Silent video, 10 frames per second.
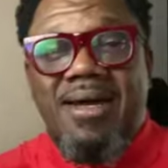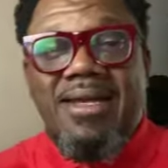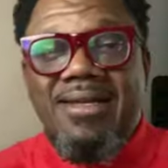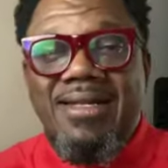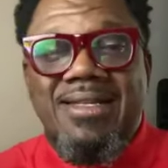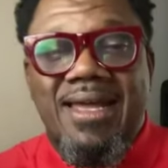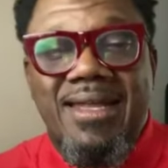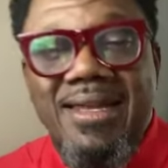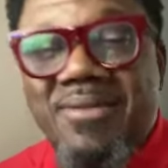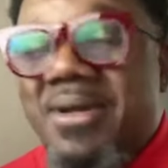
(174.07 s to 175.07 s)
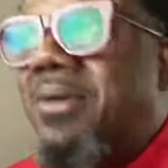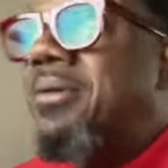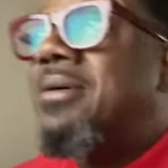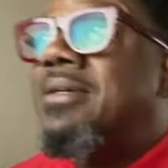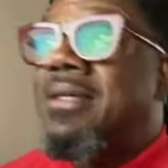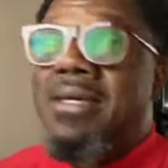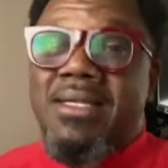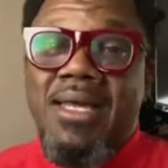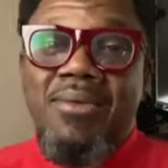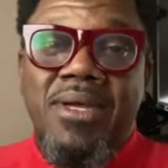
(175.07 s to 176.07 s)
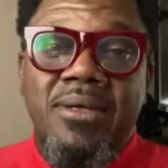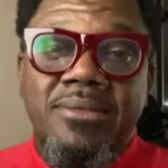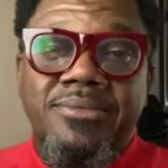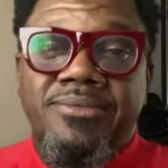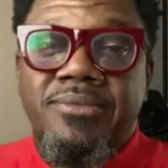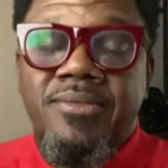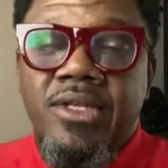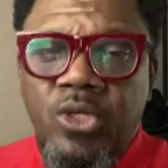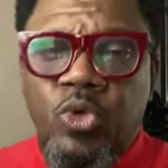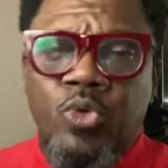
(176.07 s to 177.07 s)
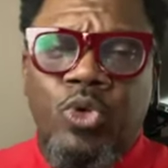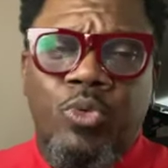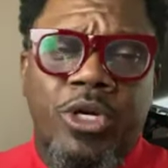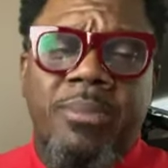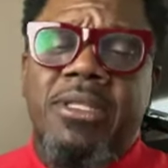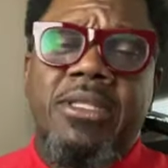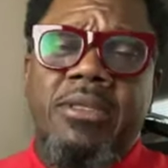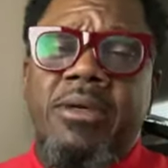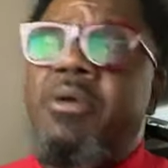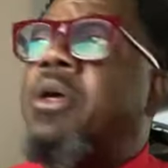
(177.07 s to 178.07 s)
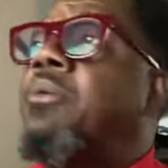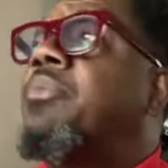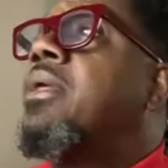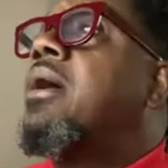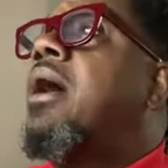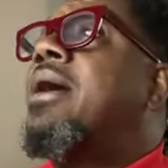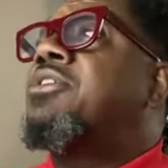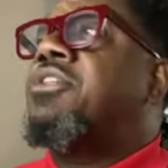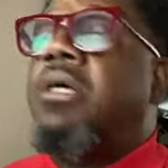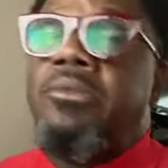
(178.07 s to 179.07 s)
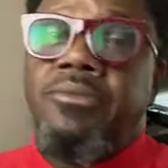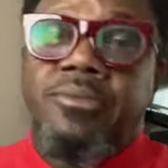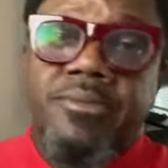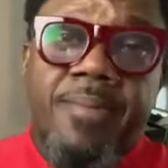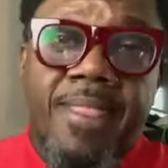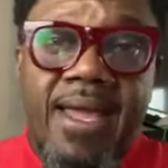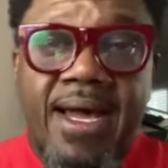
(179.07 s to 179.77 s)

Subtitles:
All right, look at that. There we go. A little weird, but there we go. All right, so